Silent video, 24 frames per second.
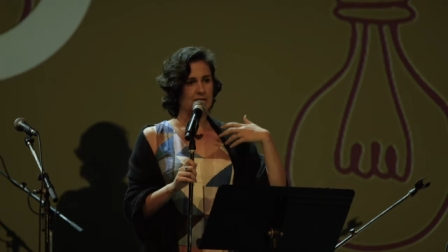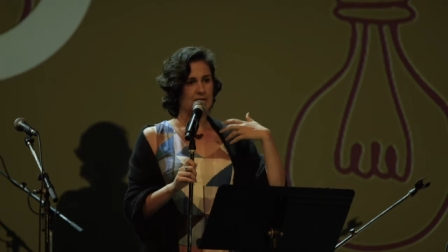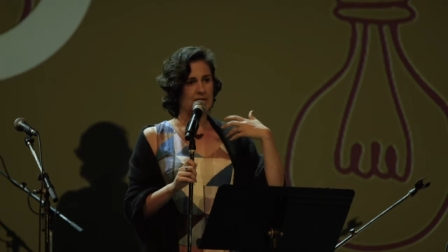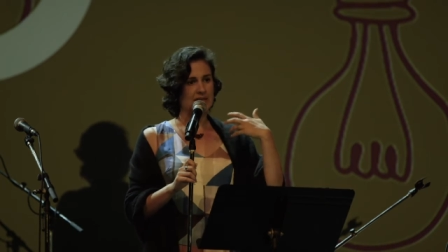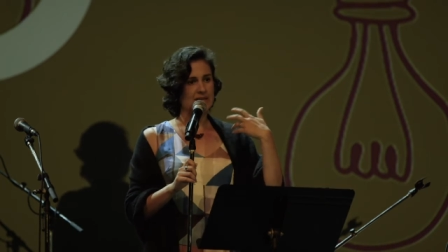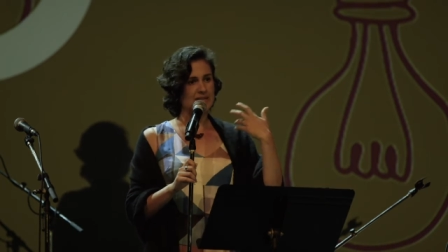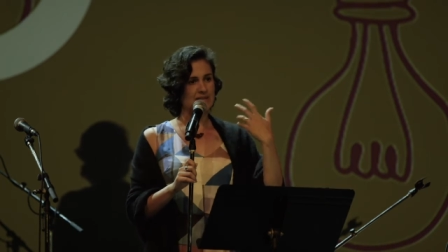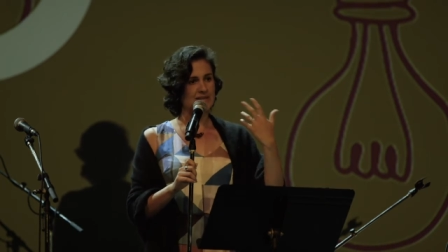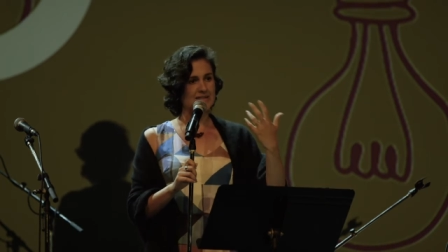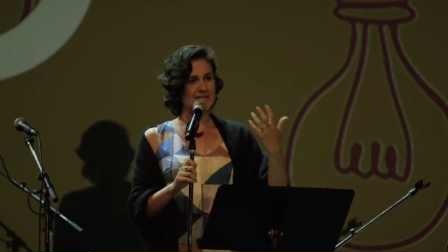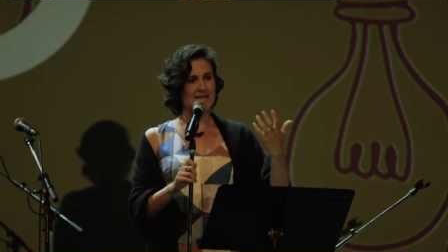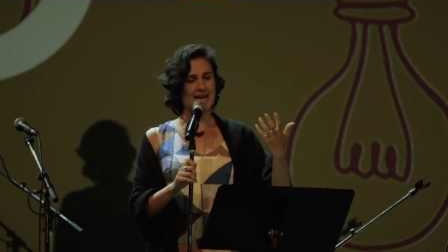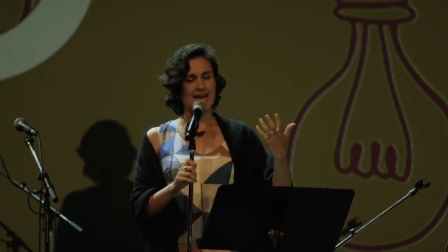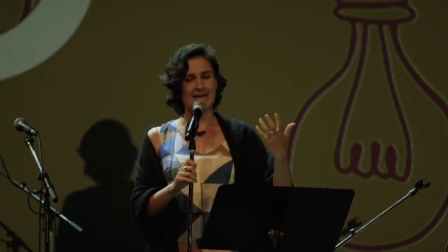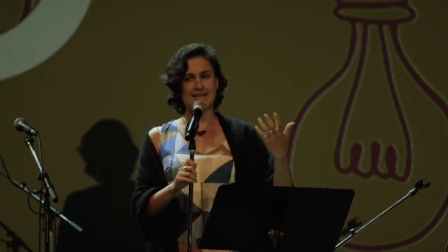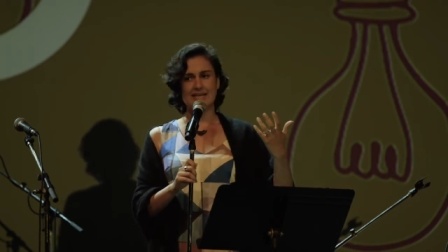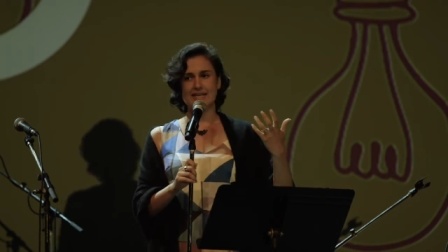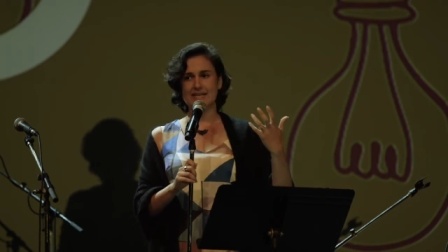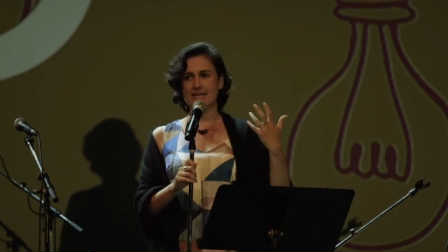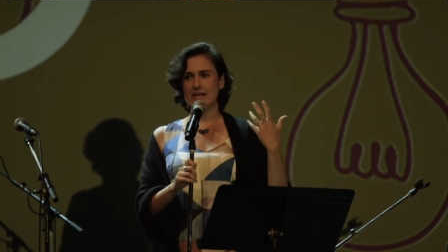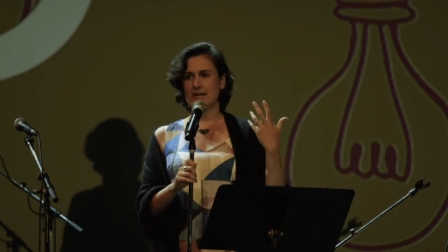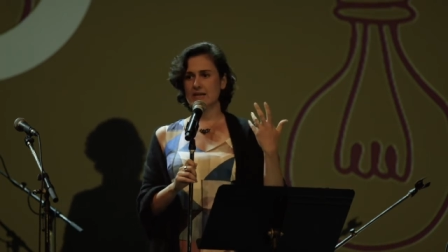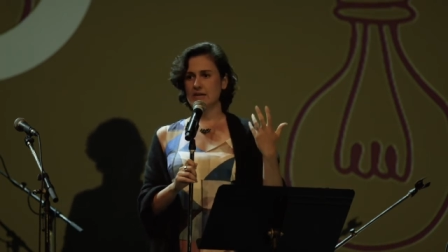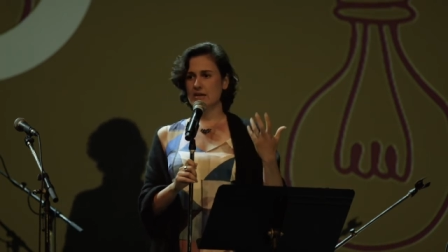Indians
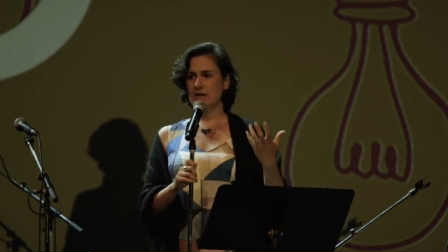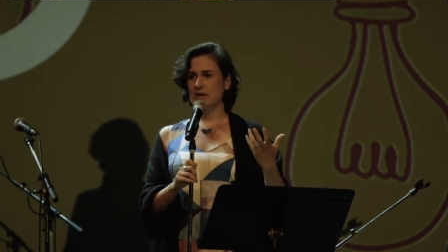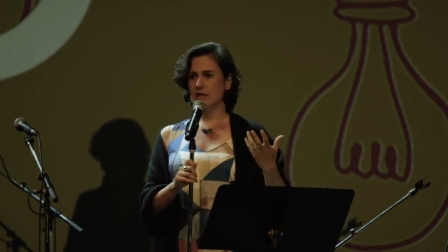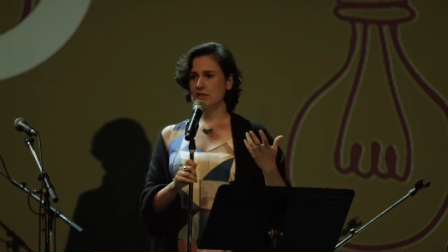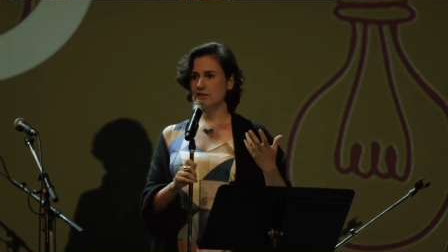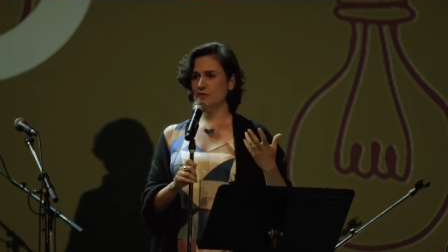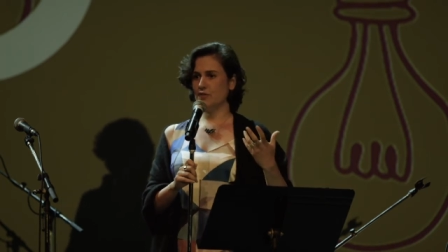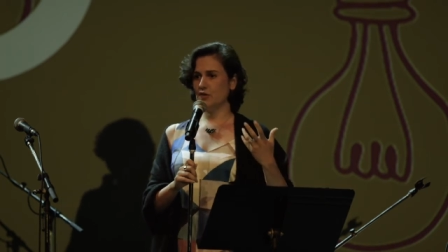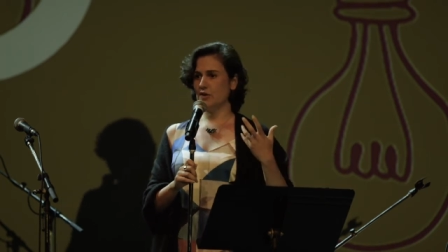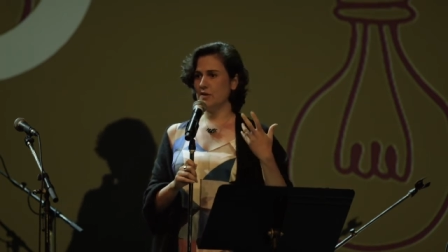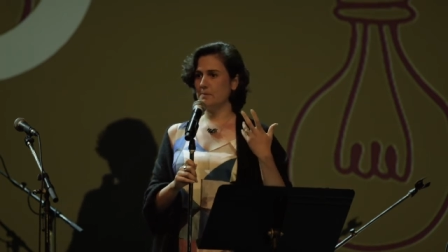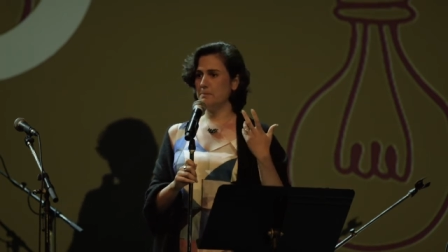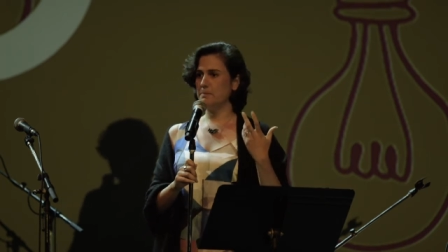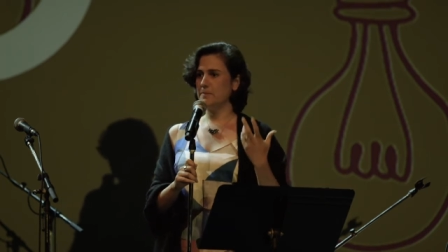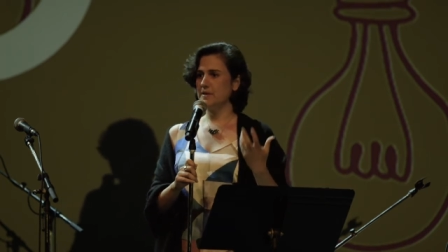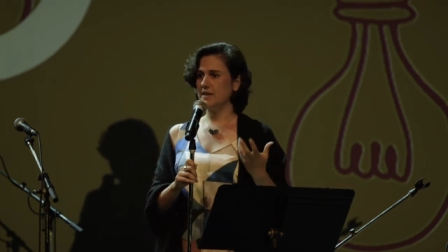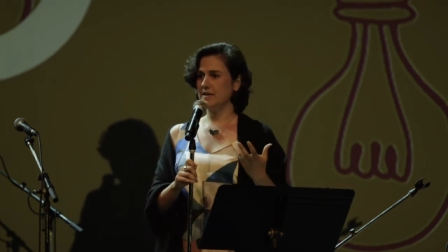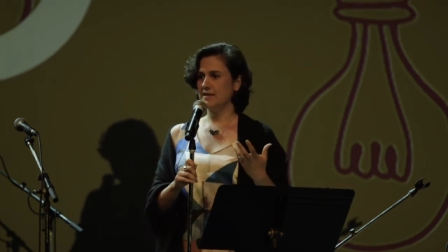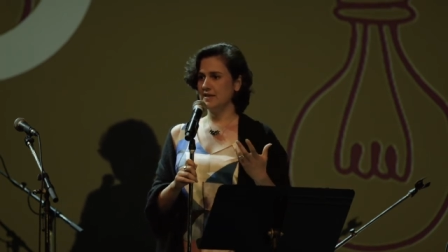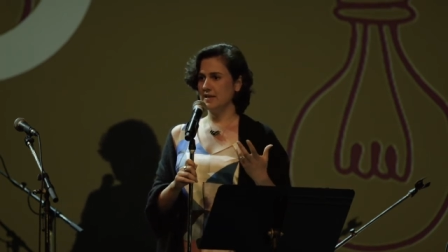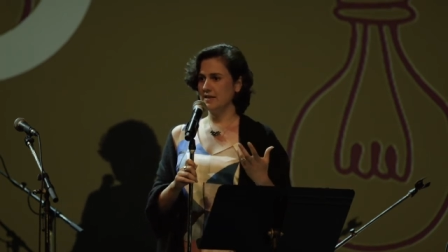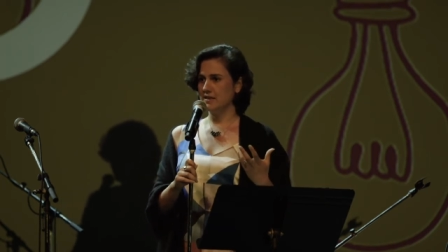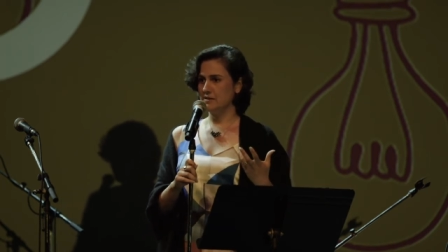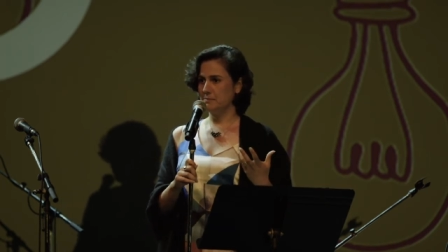hadn't yet asked for
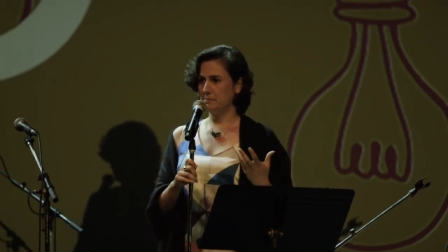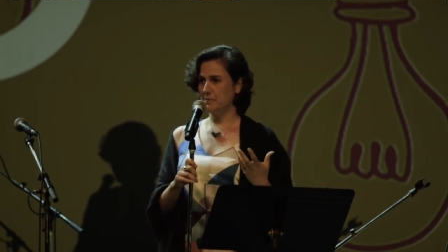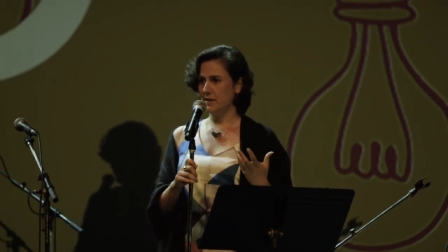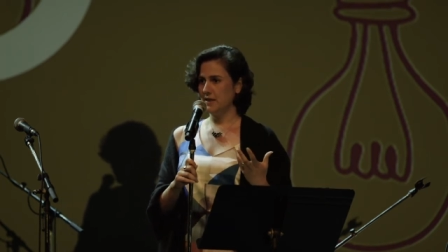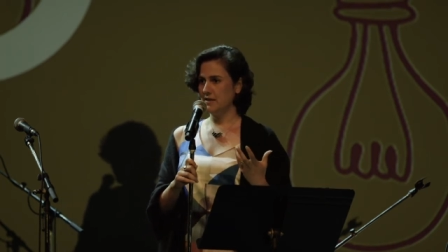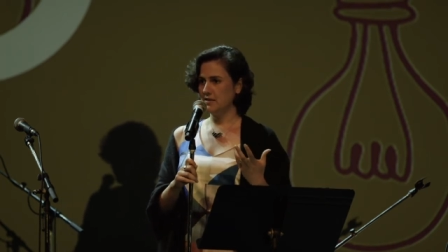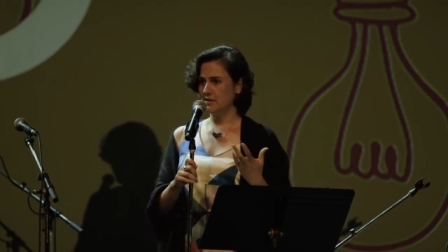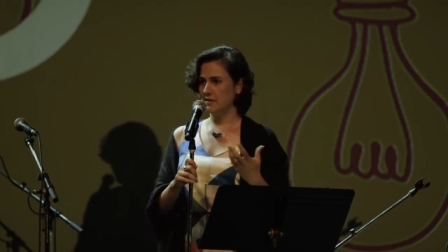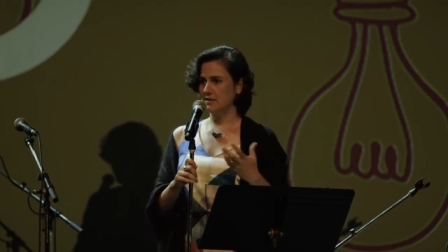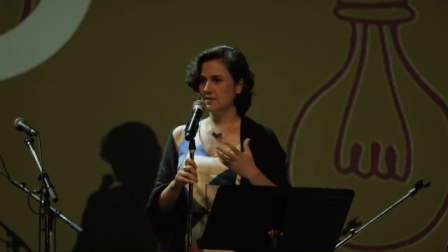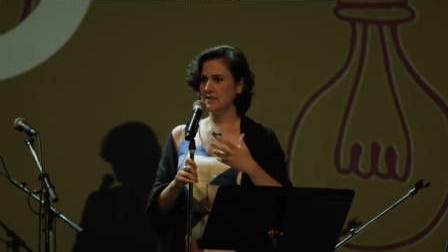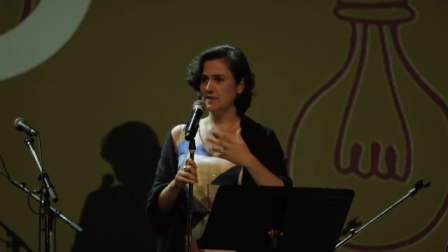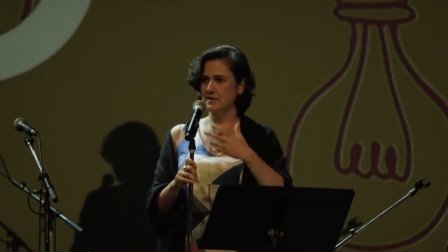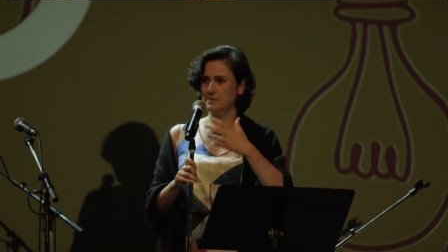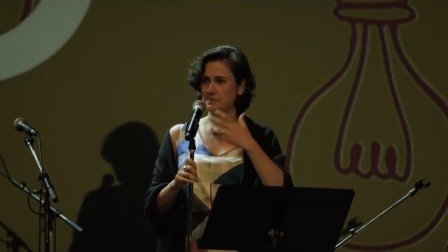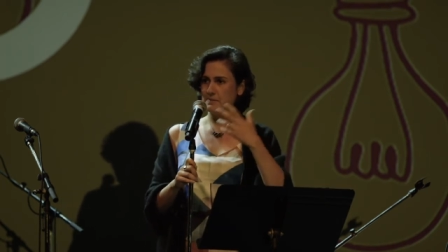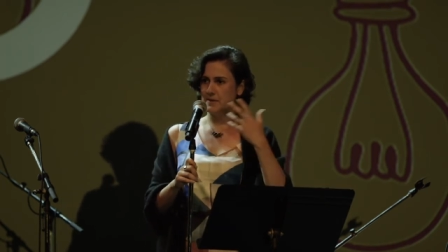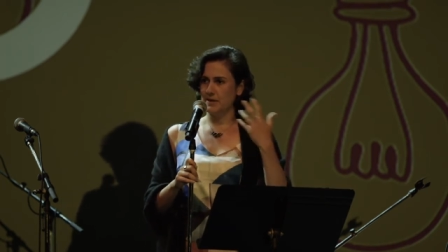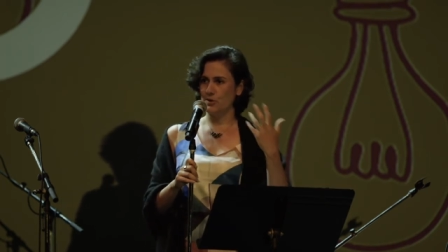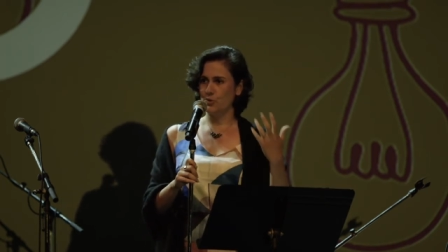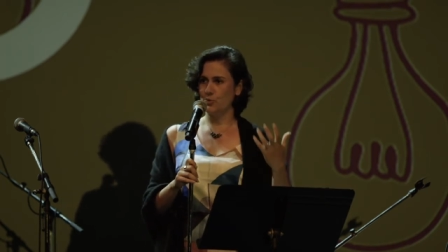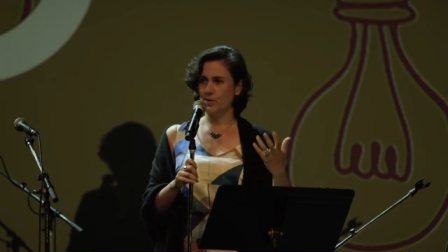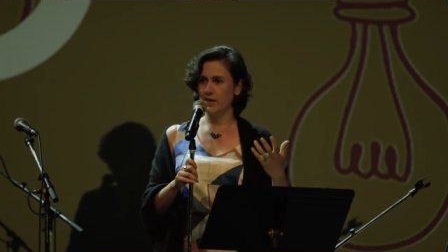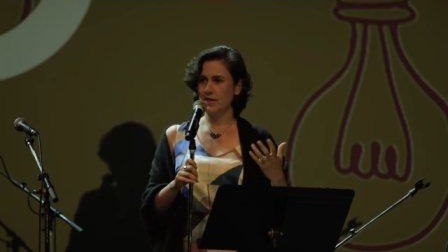complete independence in a
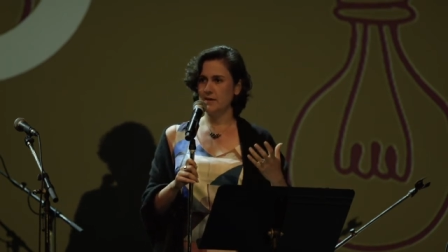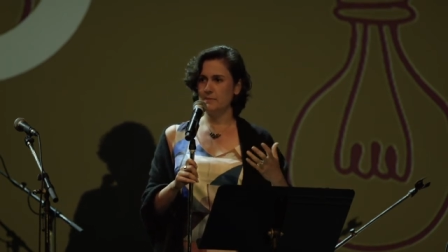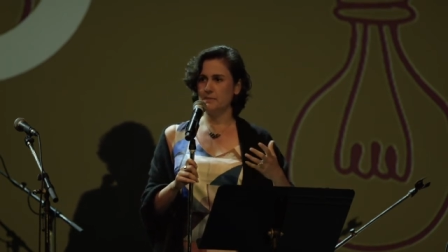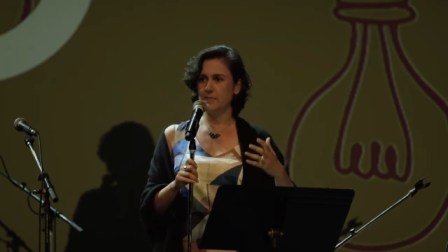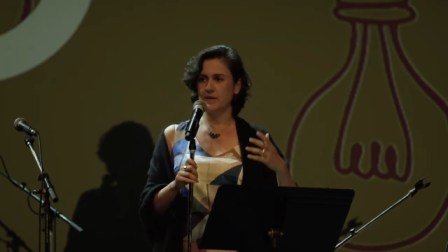big way,